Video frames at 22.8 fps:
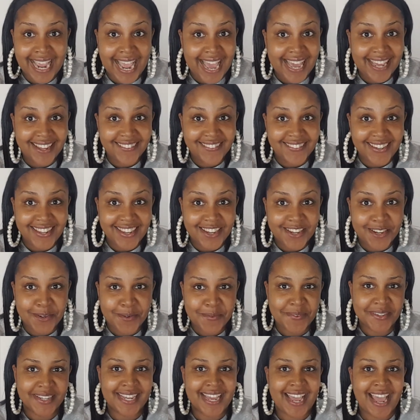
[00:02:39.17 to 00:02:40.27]
I don't know,
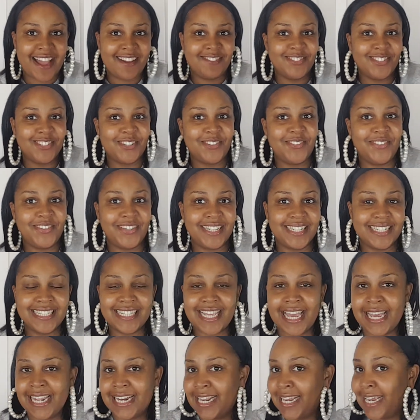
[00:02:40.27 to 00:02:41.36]
but I'm super
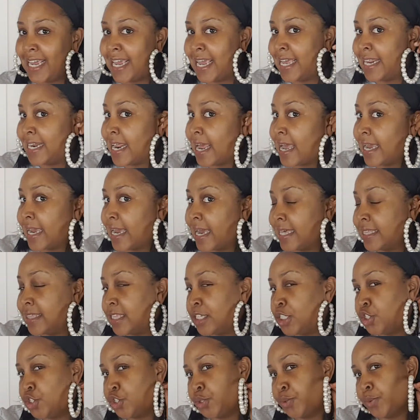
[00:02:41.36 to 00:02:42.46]
excited. And I got
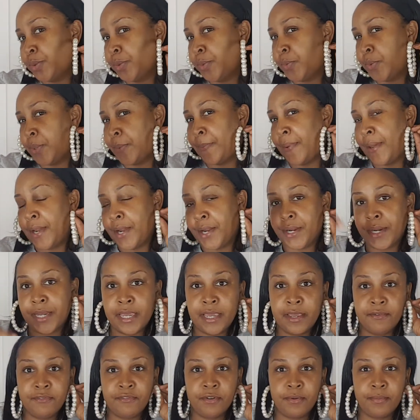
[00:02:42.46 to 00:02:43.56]
the jewelry repair
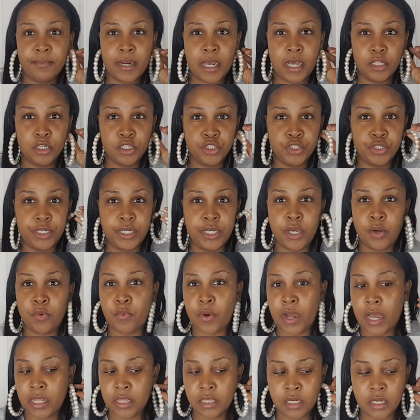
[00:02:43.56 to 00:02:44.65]
kit from Dollar Tree a
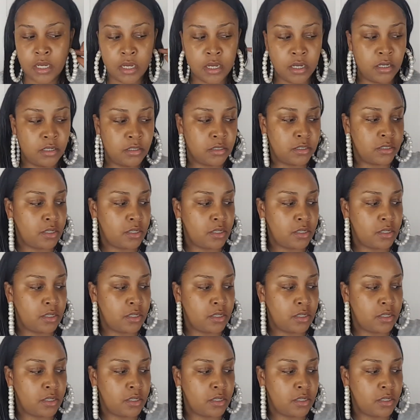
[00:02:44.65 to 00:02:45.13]
while ago.